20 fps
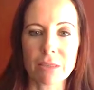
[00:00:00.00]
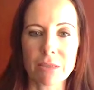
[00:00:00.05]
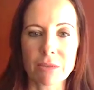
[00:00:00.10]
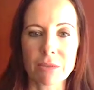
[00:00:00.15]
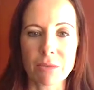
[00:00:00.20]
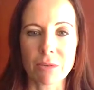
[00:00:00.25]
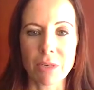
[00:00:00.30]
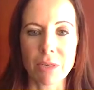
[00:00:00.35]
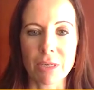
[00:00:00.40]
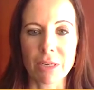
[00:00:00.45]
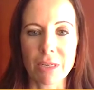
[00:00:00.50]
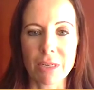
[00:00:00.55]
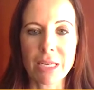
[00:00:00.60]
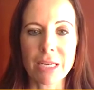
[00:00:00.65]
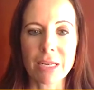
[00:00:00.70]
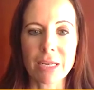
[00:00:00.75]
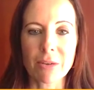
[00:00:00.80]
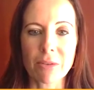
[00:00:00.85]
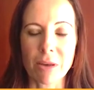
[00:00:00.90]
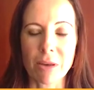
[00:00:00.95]
to
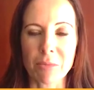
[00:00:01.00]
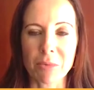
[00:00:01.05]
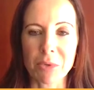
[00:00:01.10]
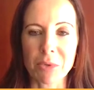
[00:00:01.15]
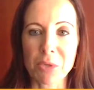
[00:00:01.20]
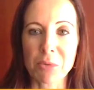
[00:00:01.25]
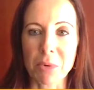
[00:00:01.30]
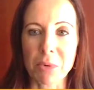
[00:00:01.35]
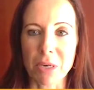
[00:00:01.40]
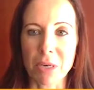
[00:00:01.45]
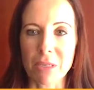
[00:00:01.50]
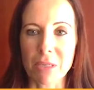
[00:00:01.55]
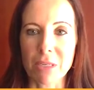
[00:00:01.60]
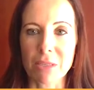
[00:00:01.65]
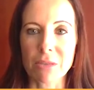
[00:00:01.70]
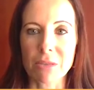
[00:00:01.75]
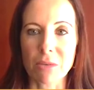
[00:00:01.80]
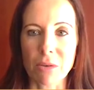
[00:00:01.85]
hear that much about it.